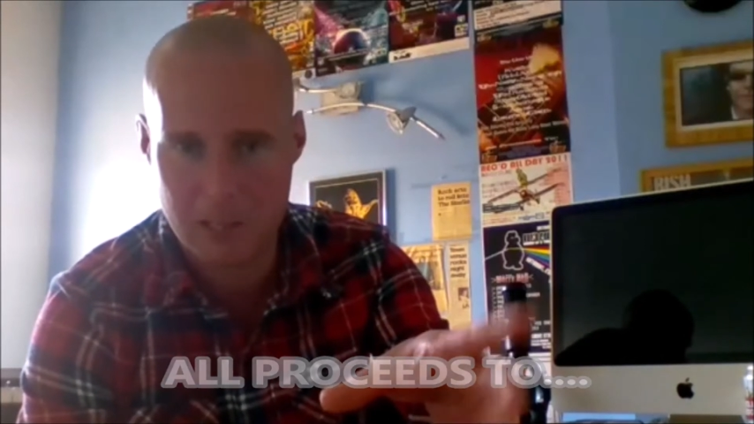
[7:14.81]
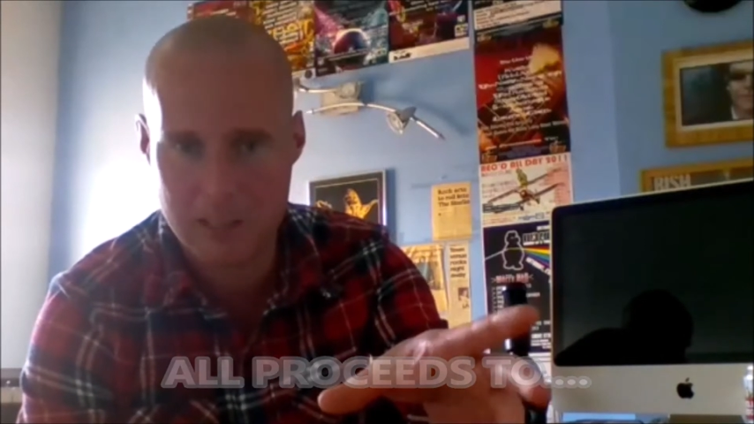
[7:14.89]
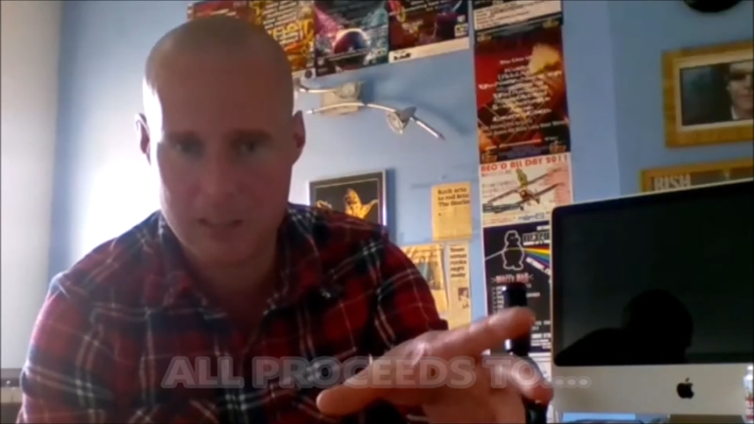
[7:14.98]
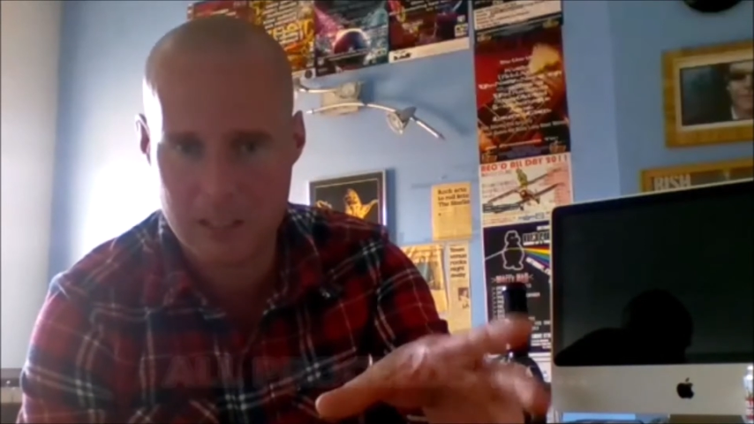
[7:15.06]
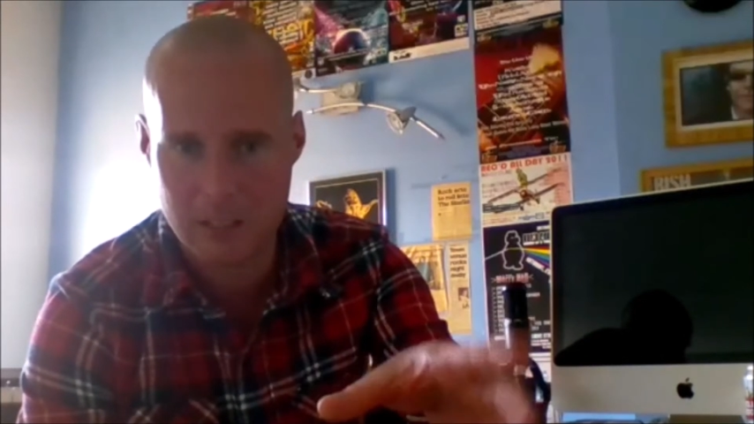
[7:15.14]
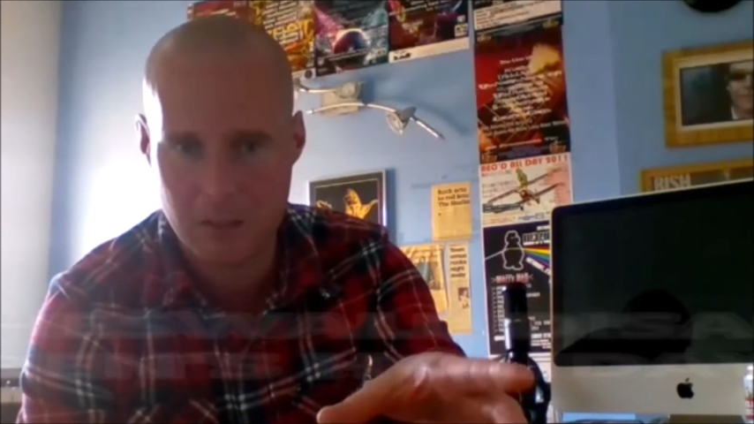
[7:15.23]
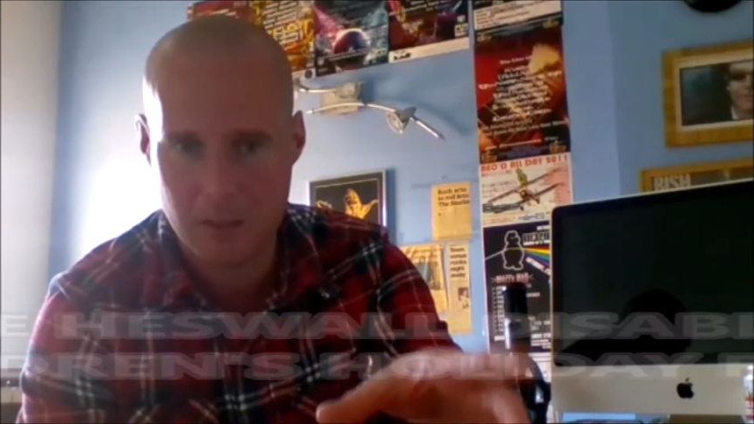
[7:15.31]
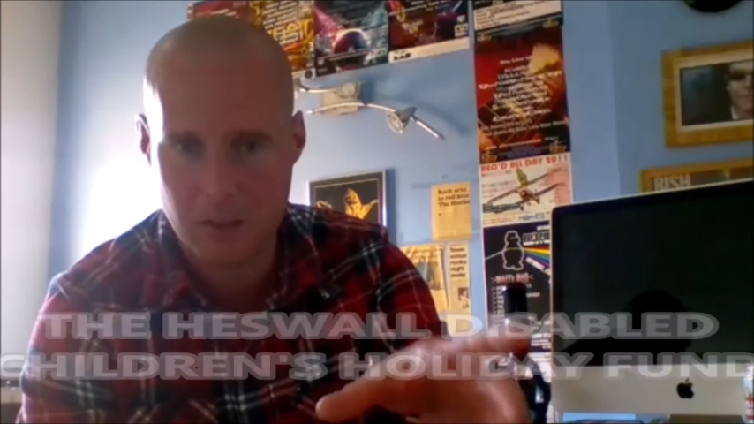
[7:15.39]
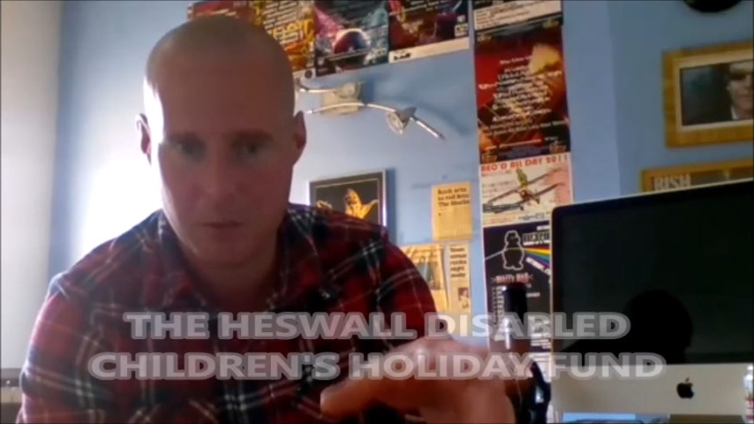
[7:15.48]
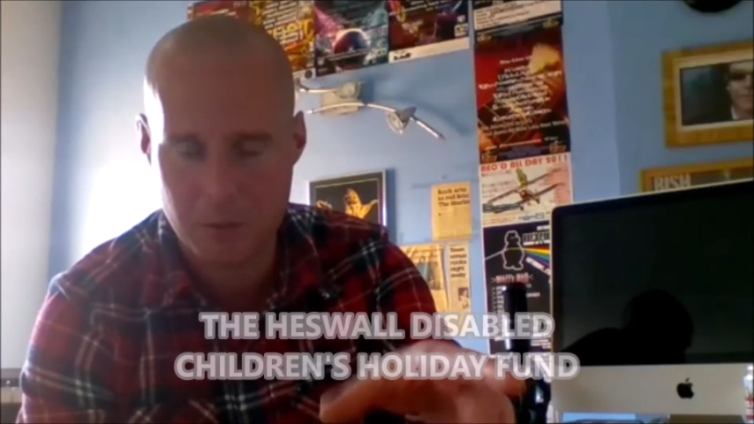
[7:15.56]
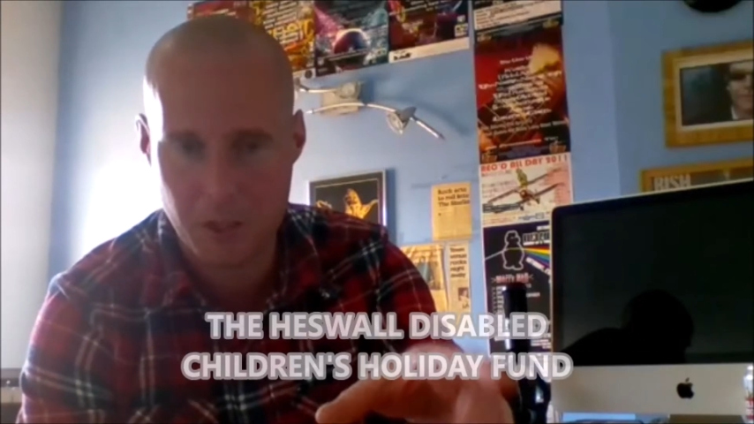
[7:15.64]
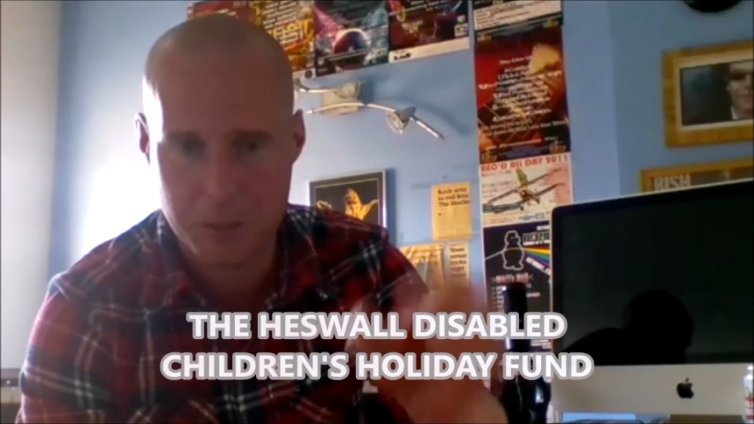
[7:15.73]
I said
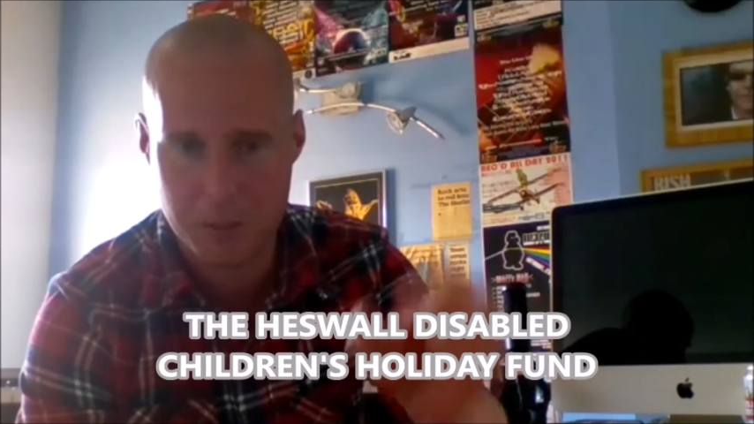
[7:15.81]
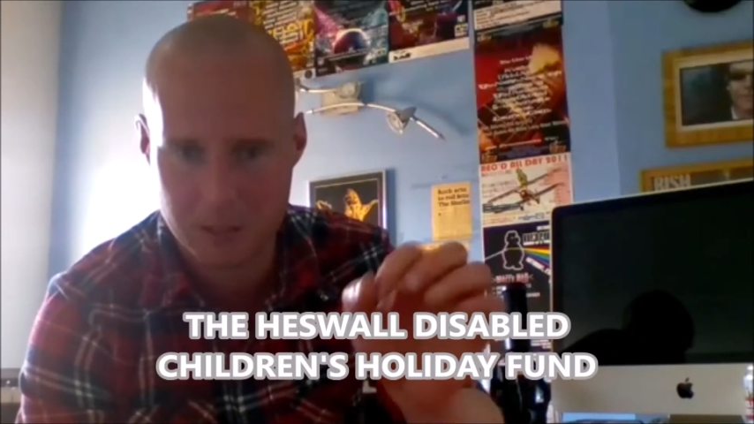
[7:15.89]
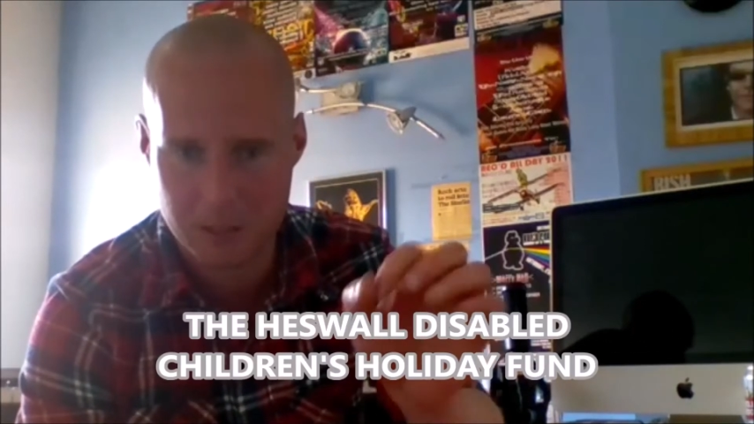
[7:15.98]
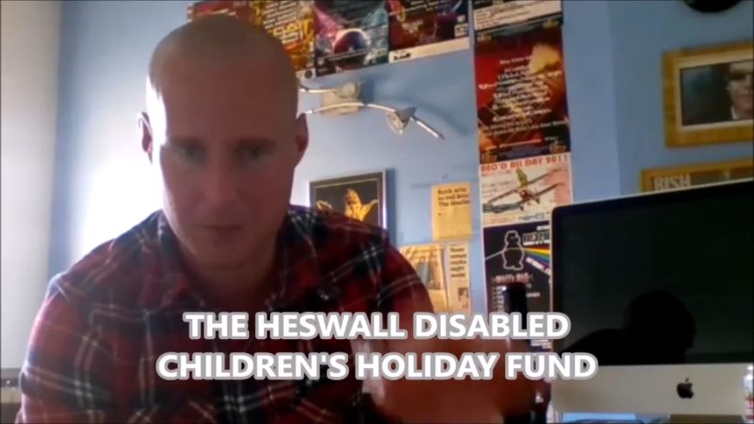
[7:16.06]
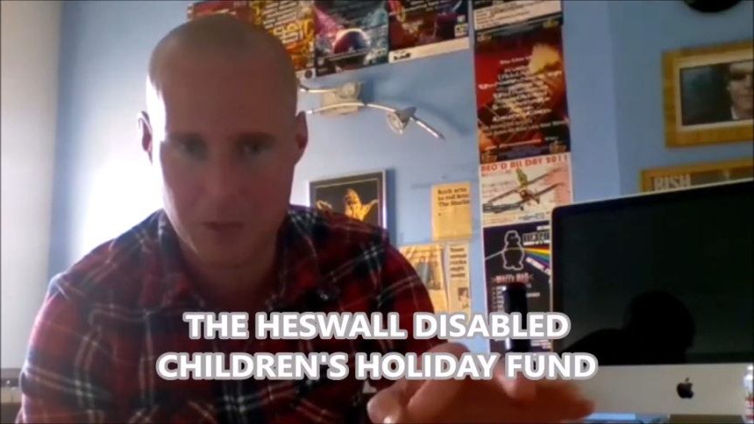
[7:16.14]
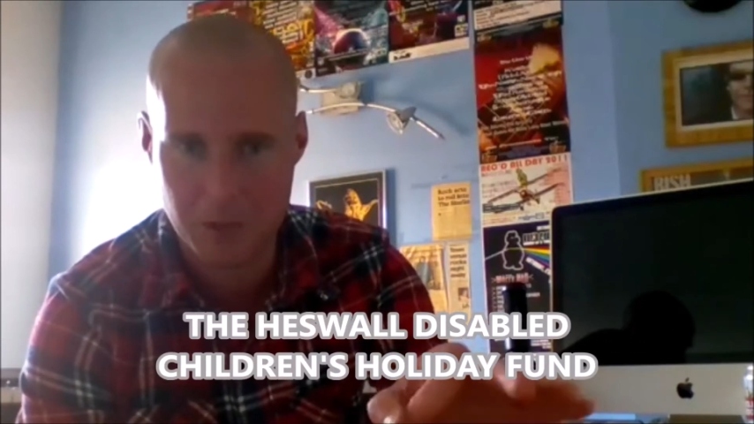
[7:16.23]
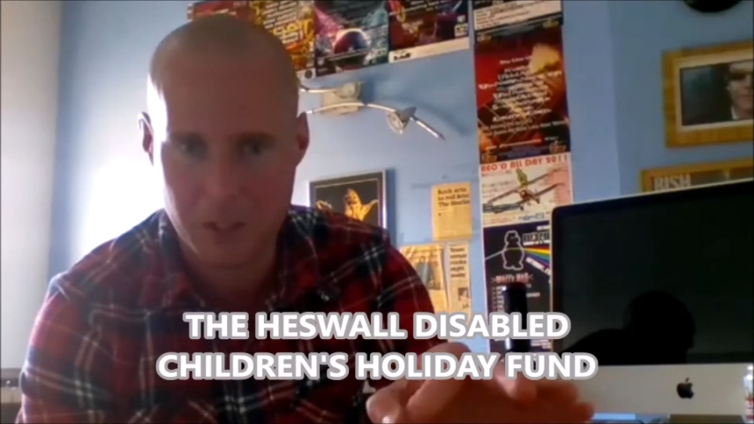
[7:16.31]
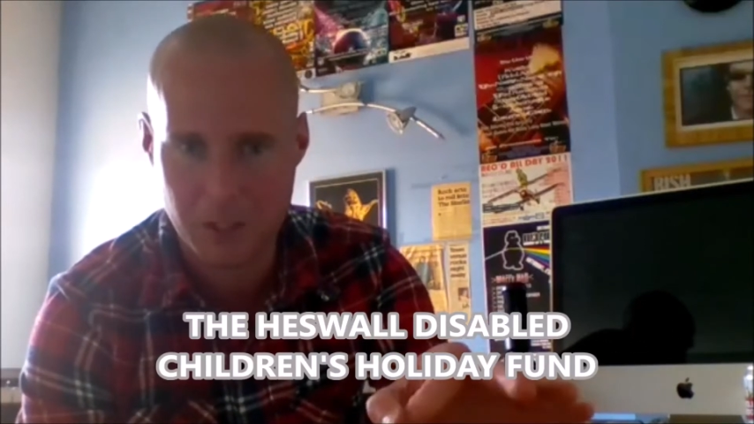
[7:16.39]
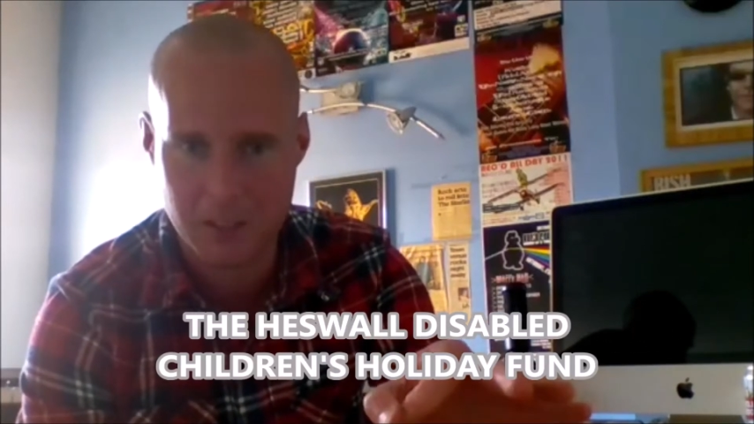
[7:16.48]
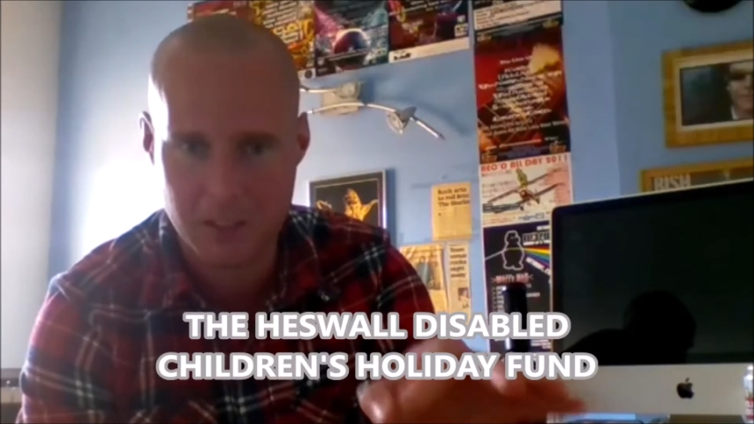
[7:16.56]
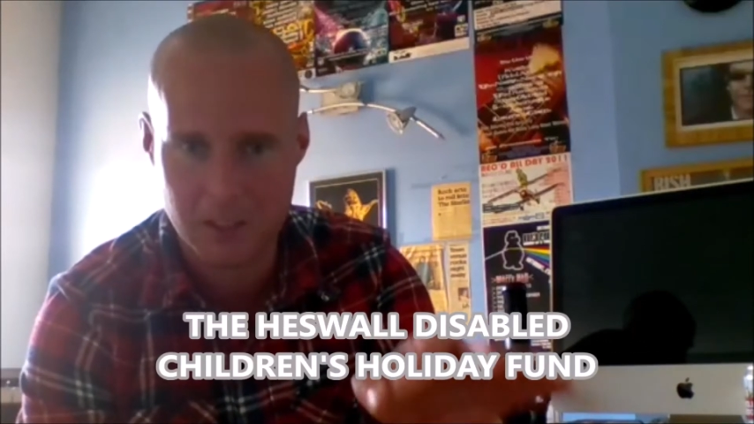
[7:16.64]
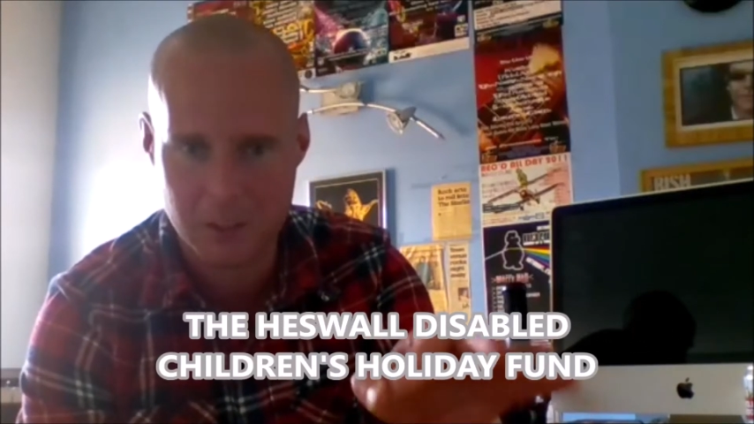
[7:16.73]
Le Verge, but it's Le Verge,
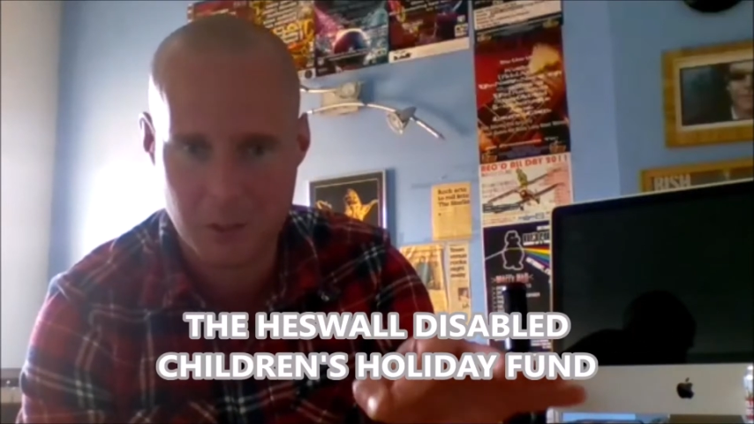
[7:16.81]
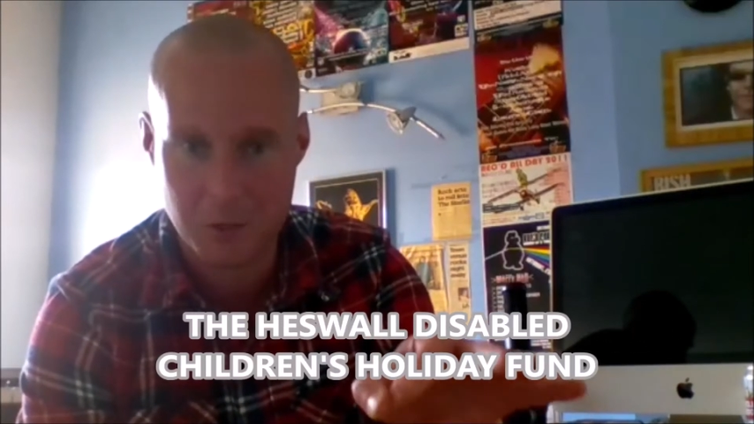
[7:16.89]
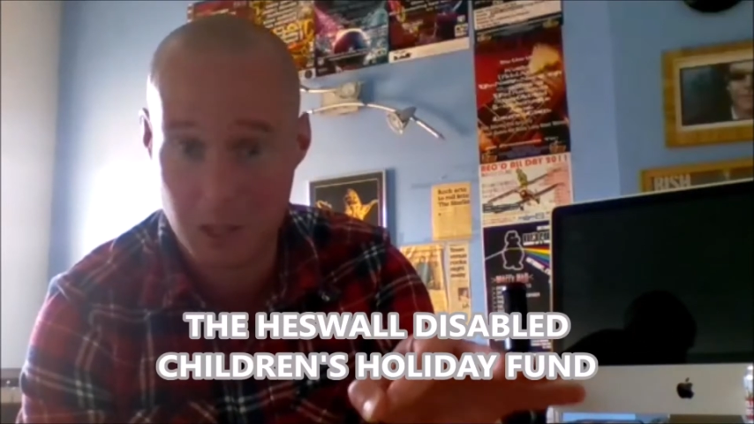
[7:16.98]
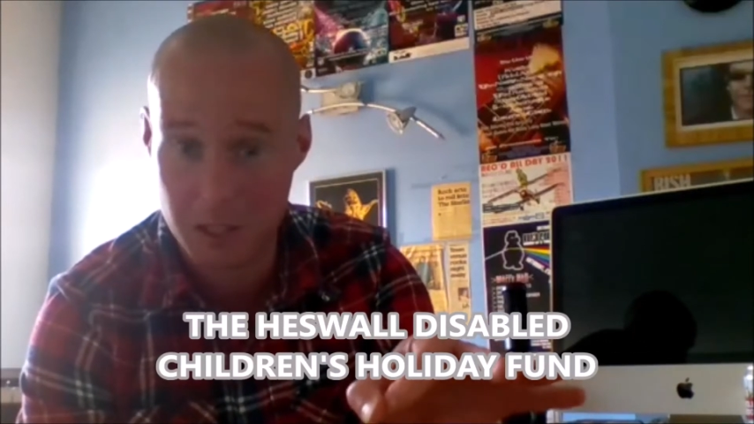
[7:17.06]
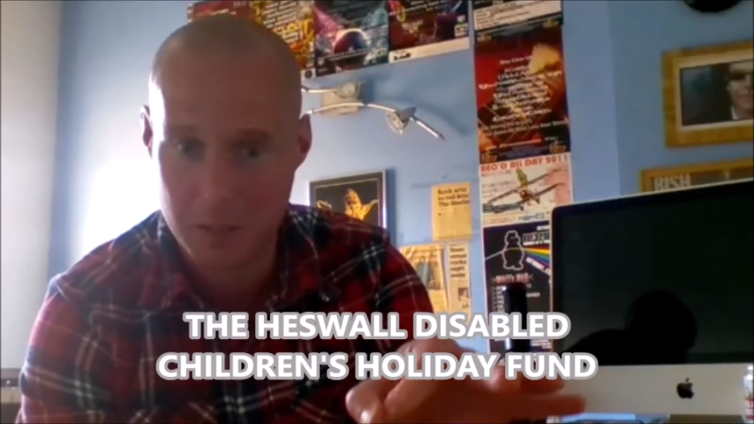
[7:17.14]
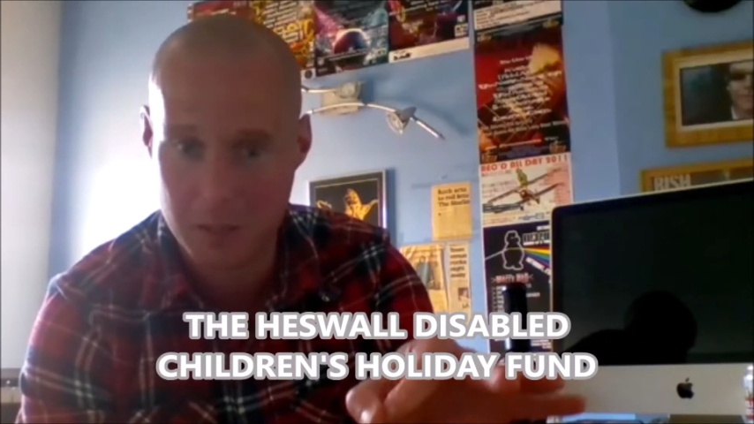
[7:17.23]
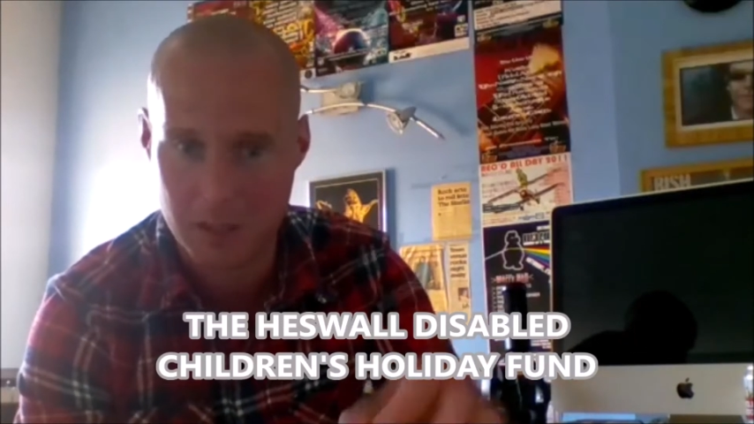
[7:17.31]
isn't it? So sorry about that.